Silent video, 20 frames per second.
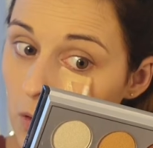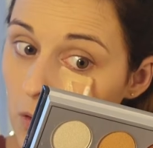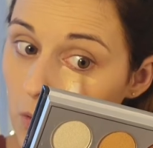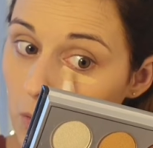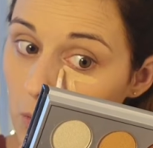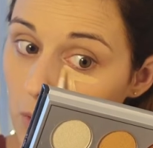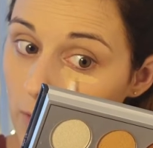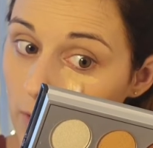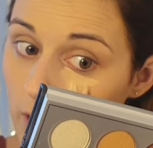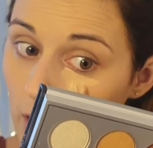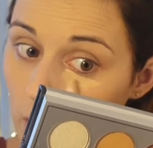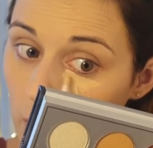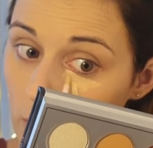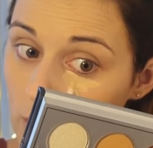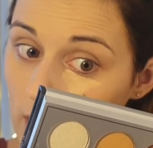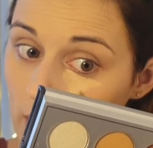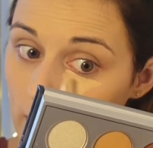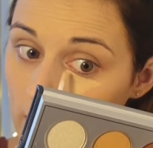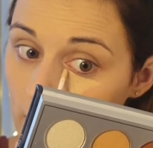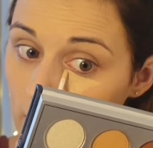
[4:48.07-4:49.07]
with a whole
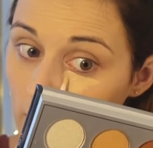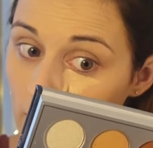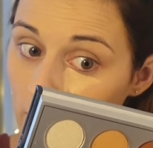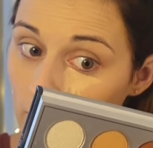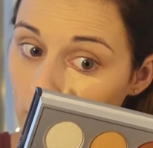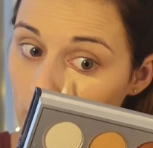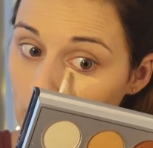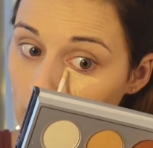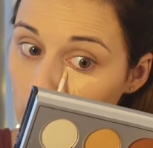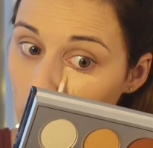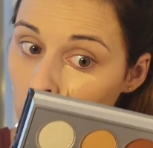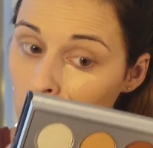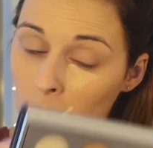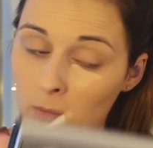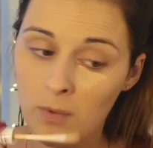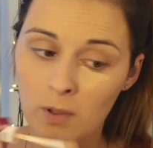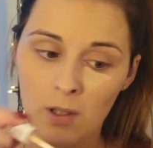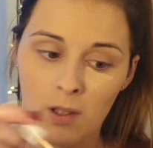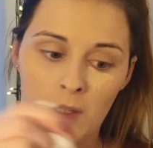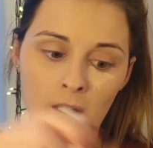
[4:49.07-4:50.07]
day of makeup.
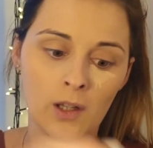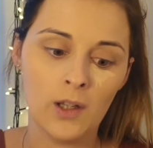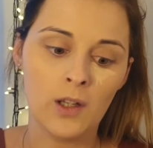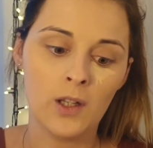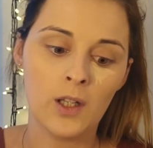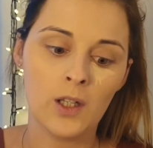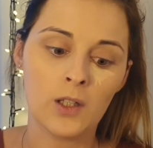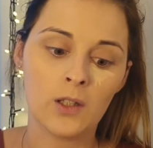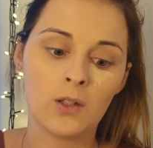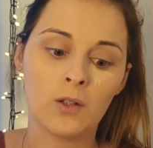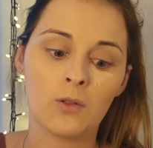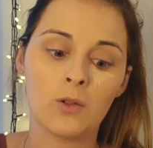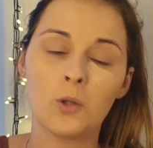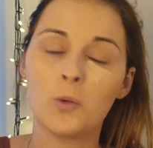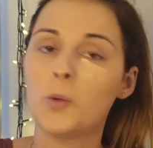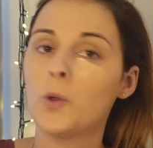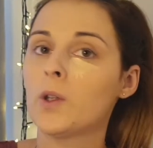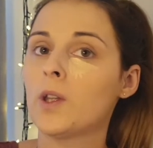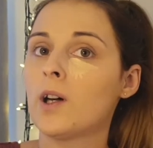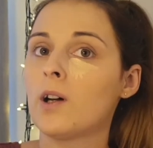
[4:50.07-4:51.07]
So I'll just
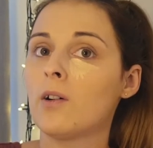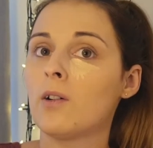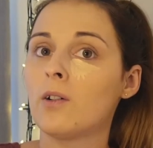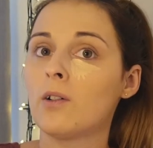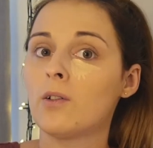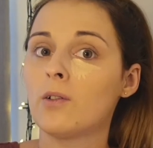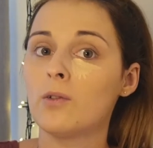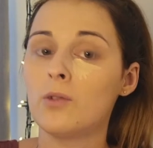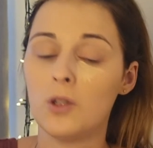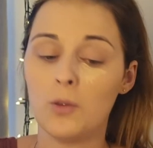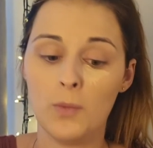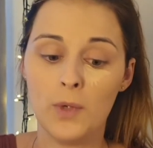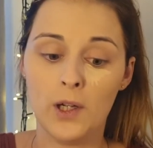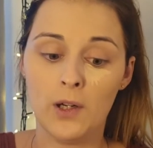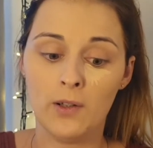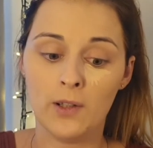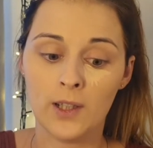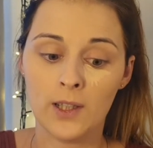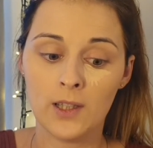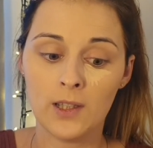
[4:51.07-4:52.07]
put that under my
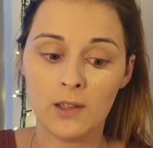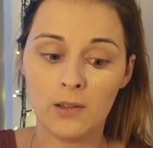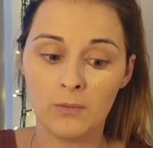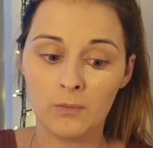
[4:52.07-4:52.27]
eyes,